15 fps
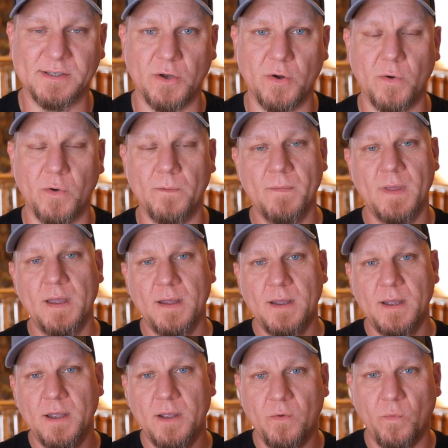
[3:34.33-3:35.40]
So
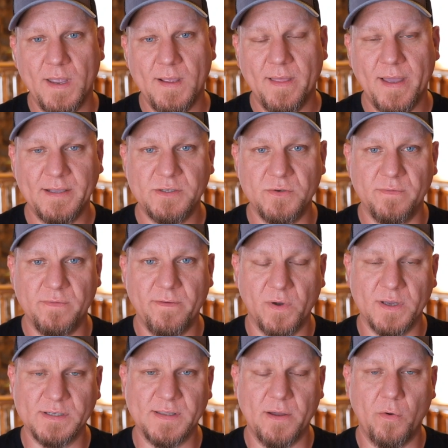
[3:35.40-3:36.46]
we like to focus on